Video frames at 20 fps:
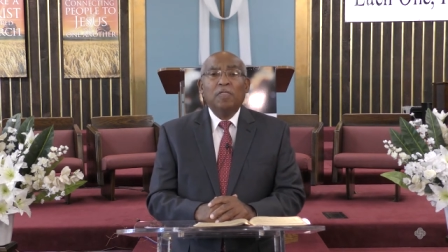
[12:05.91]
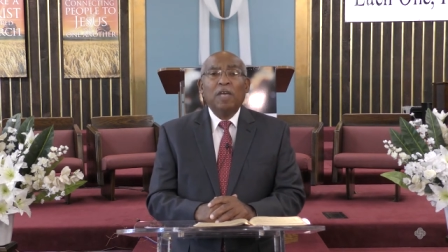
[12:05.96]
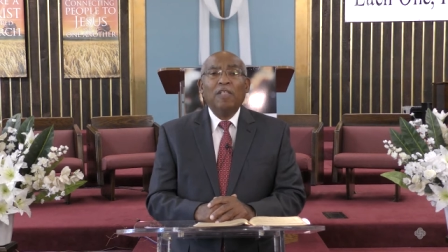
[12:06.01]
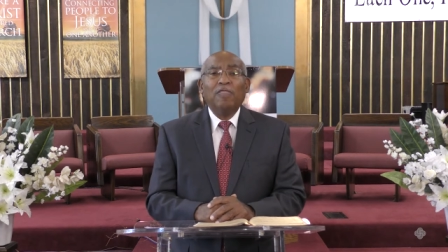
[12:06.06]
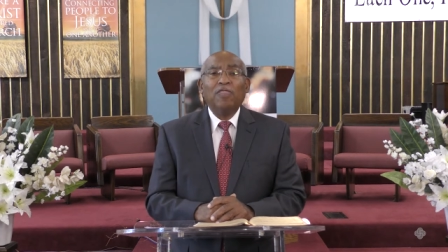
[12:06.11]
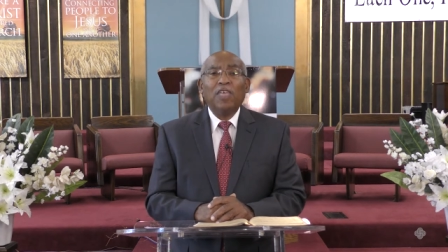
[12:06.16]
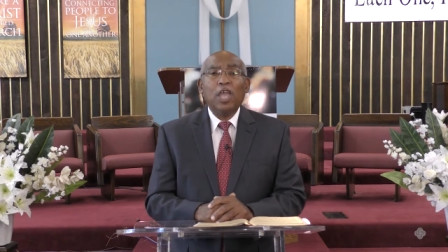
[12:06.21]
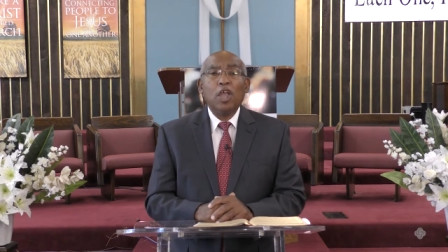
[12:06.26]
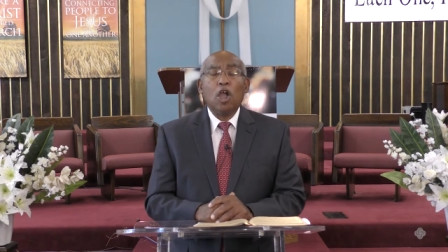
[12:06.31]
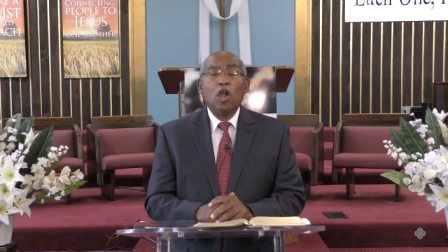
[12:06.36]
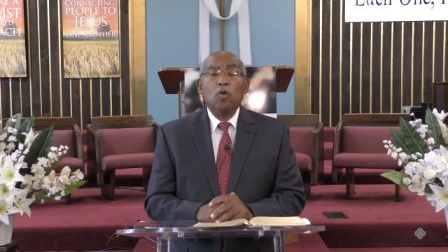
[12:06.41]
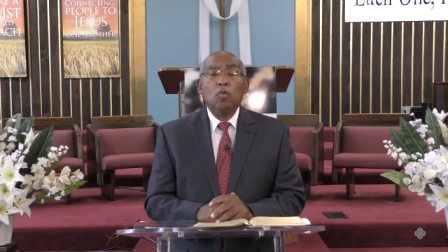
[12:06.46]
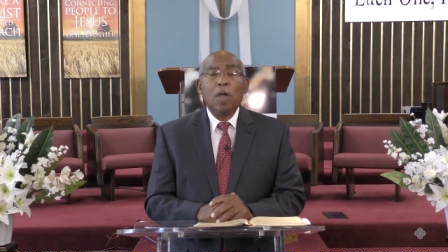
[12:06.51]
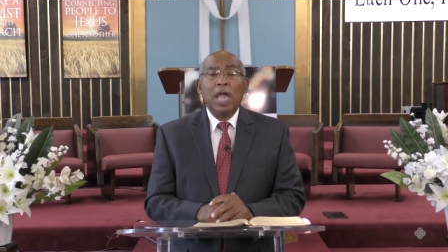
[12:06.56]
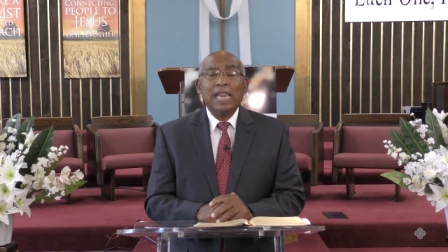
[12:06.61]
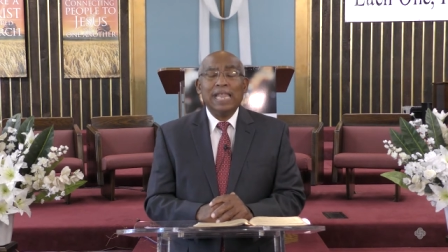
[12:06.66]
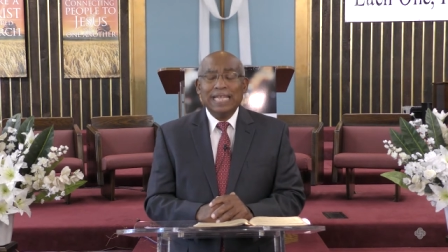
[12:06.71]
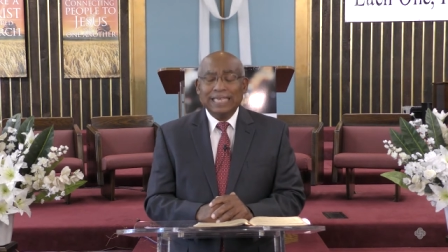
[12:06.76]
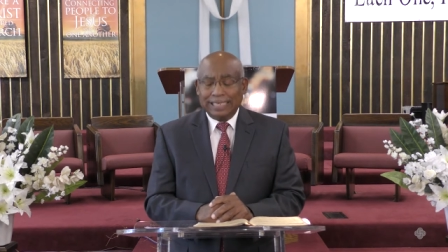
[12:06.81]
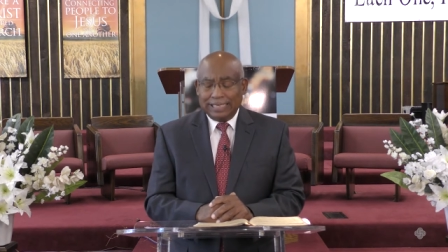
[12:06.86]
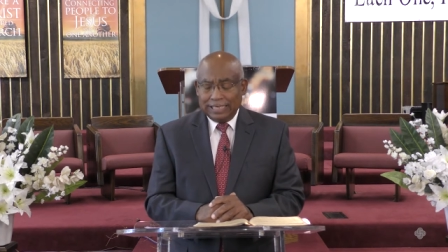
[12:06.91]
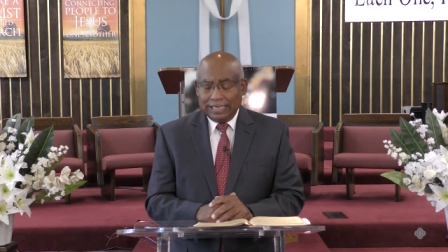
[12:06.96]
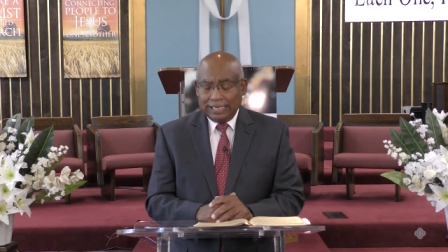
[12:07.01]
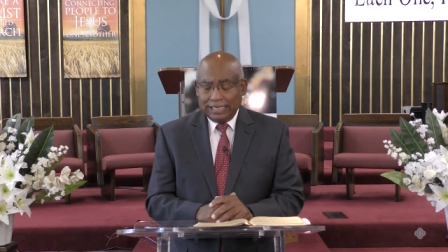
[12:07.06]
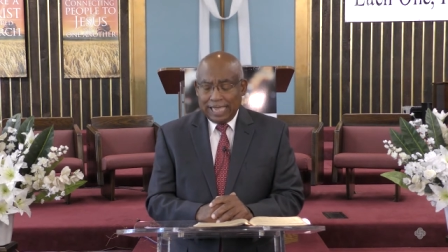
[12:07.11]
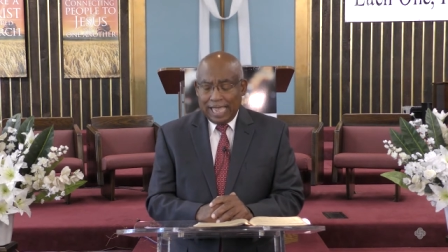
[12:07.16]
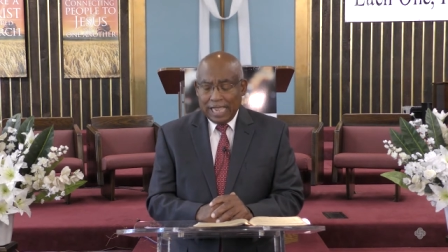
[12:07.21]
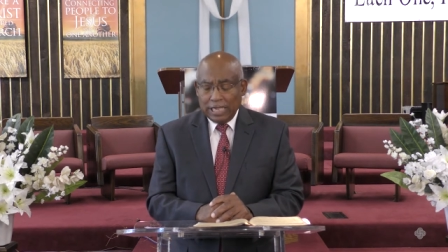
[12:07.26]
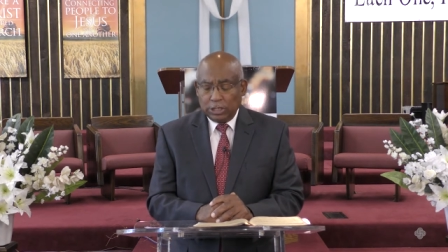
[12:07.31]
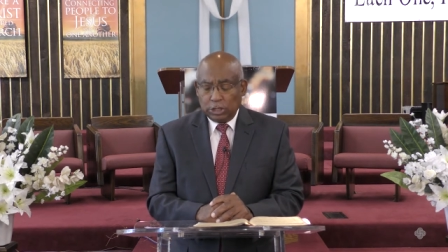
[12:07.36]
that they are ready to
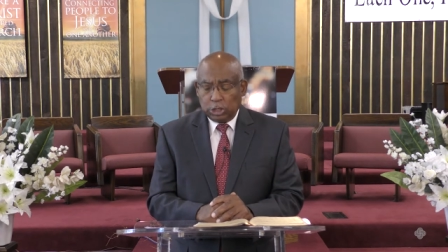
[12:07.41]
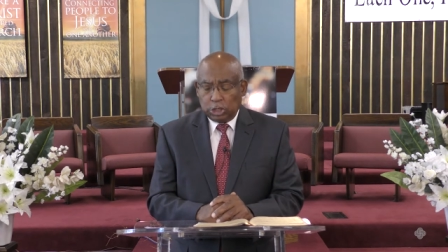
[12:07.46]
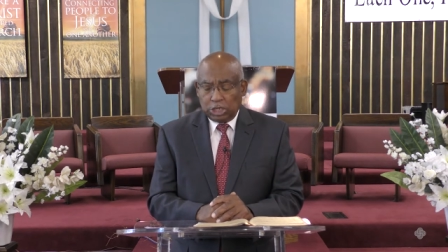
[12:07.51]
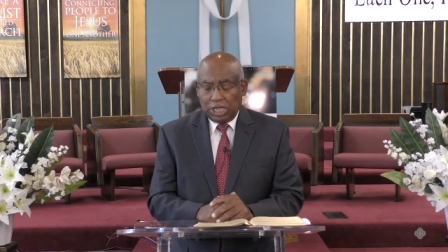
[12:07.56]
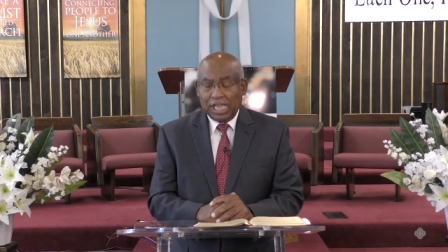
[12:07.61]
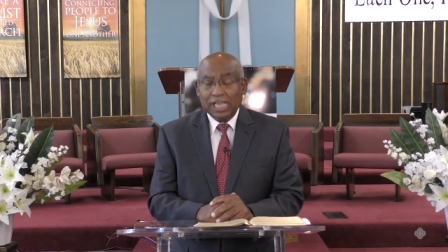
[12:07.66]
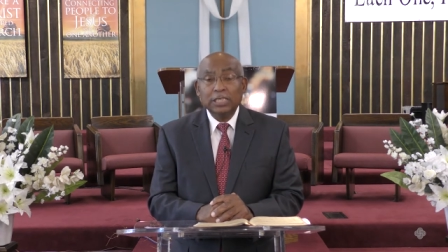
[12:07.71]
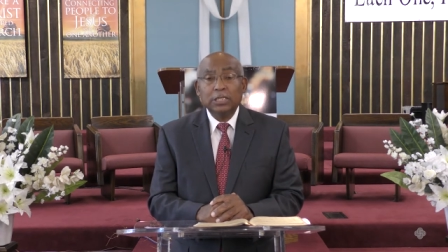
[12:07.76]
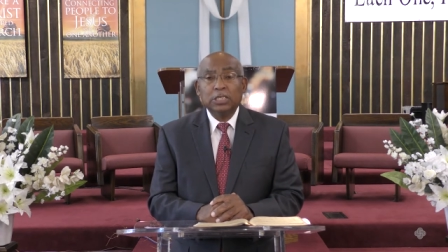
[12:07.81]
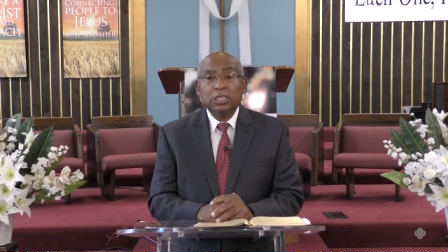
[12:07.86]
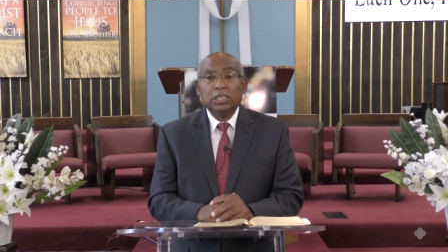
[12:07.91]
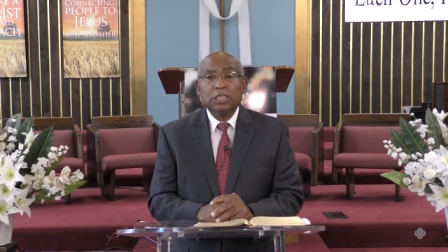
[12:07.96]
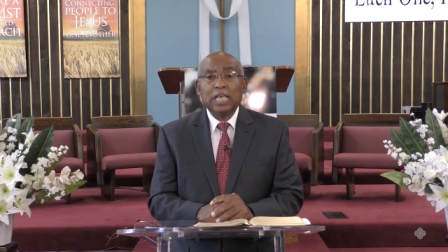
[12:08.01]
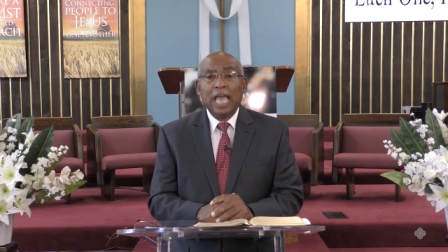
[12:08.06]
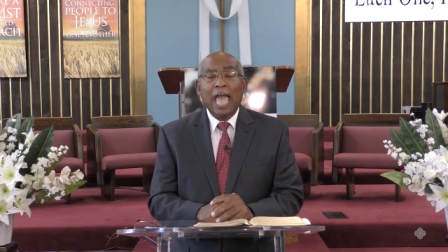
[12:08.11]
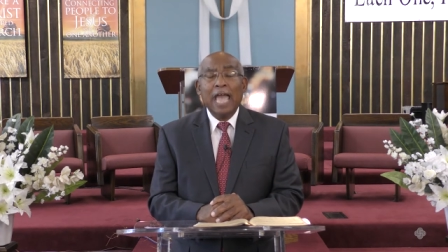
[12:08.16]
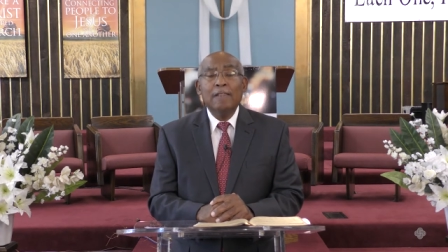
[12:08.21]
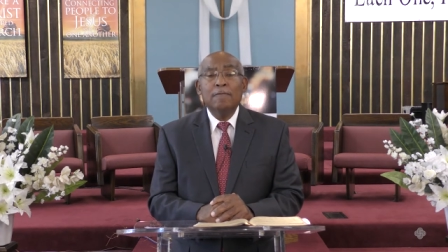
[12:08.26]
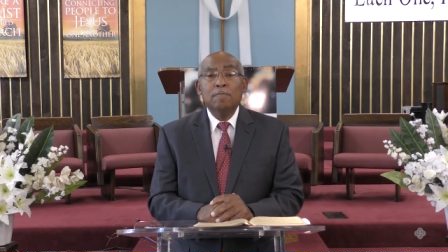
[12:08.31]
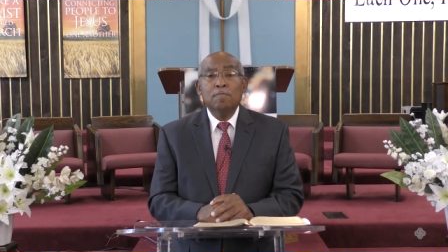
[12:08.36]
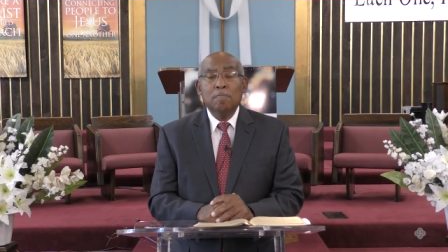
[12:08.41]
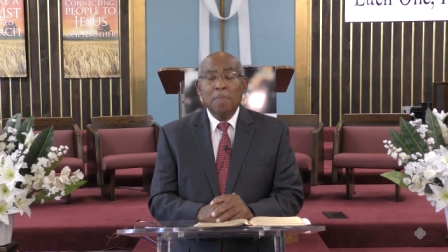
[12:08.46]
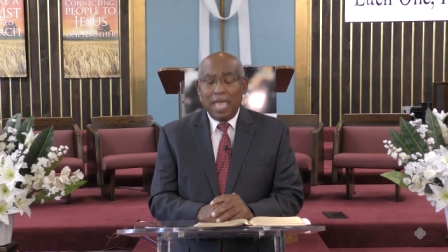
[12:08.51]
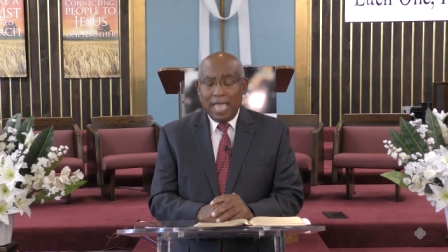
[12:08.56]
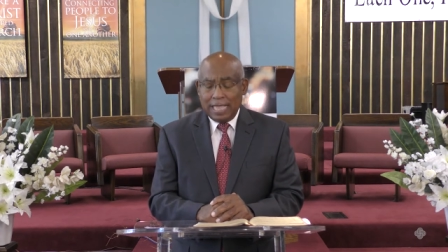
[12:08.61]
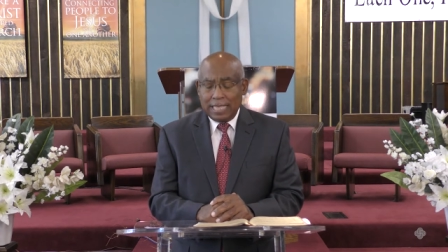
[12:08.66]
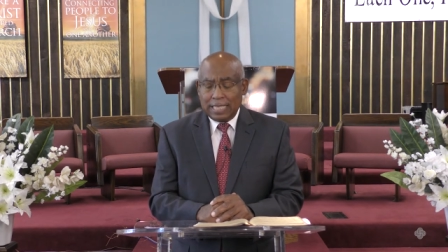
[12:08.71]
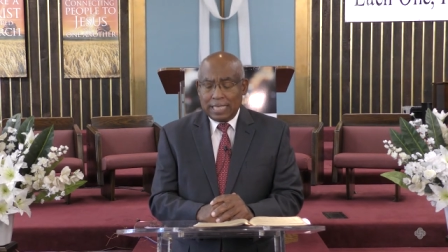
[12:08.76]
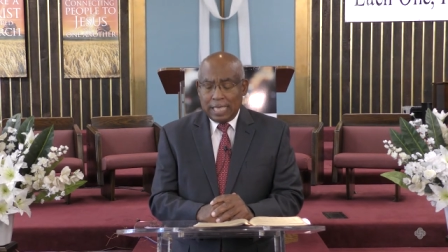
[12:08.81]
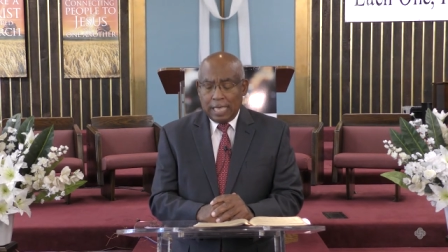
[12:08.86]
take Jesus and
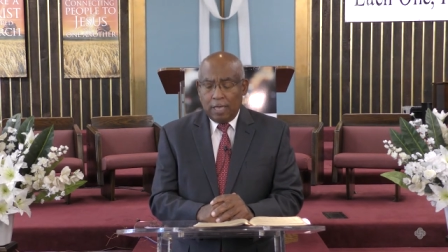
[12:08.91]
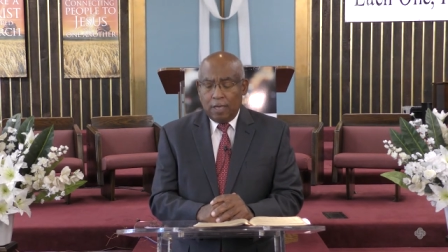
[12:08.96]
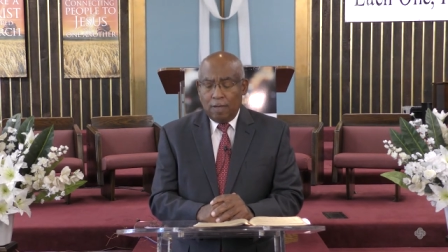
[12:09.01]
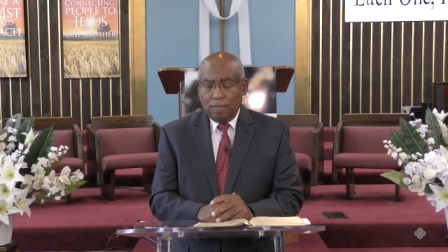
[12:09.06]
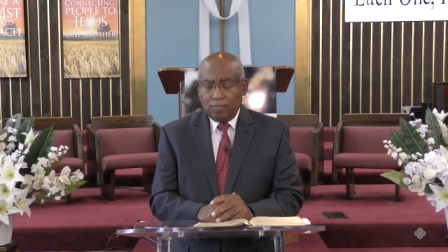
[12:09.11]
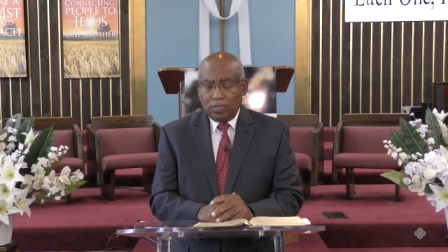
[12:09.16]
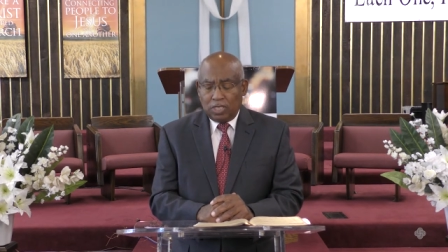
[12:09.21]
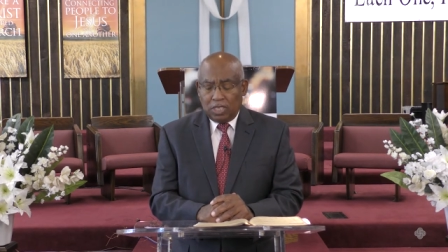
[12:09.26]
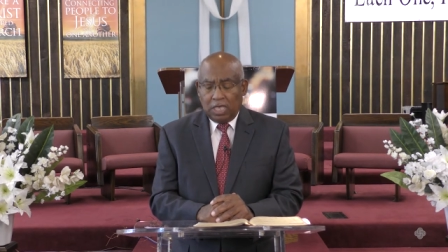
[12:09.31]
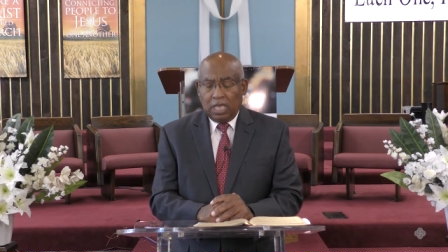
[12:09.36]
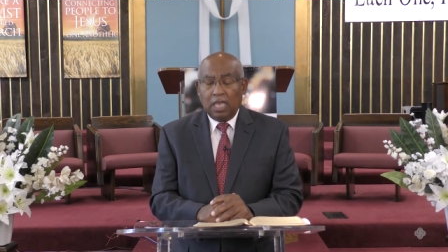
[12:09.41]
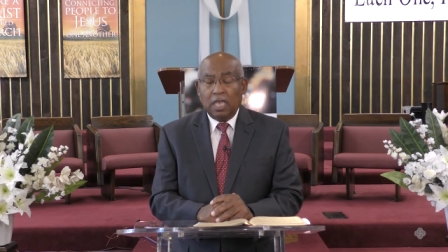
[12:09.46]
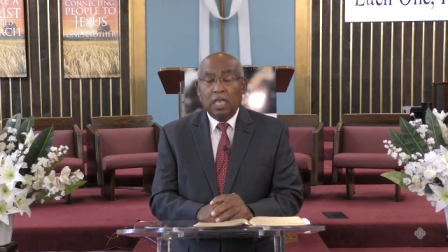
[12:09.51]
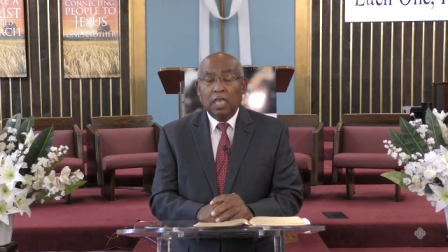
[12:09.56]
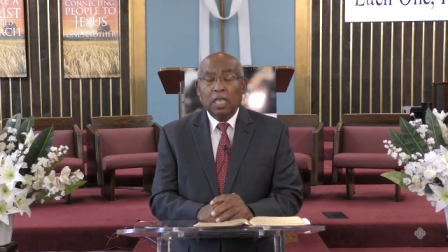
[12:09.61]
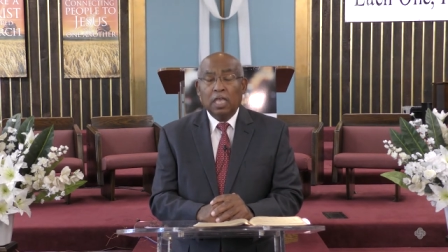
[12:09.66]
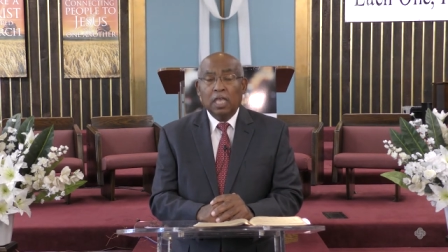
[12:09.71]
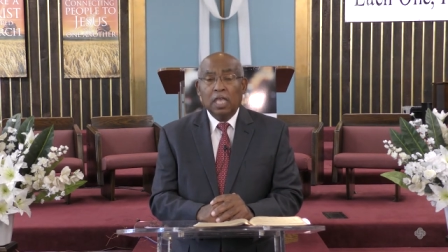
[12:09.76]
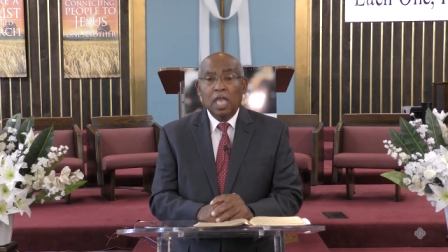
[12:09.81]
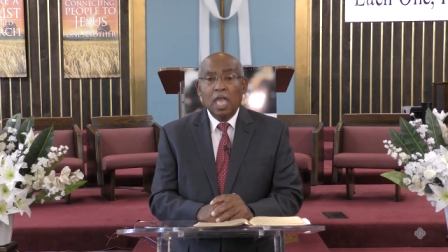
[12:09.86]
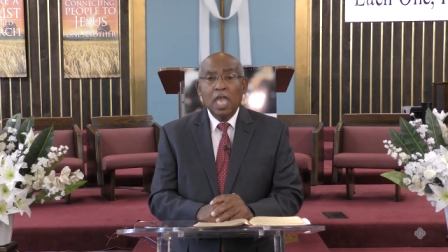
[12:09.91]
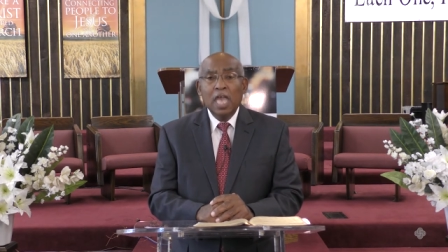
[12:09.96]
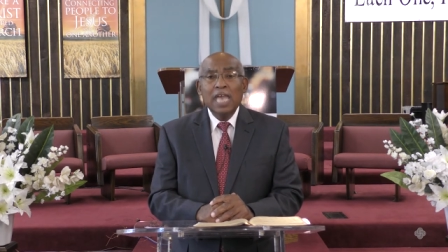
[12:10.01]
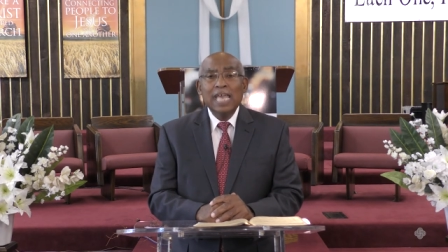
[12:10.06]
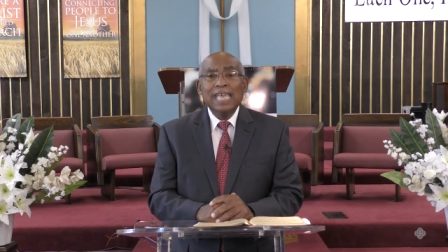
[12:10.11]
make him king.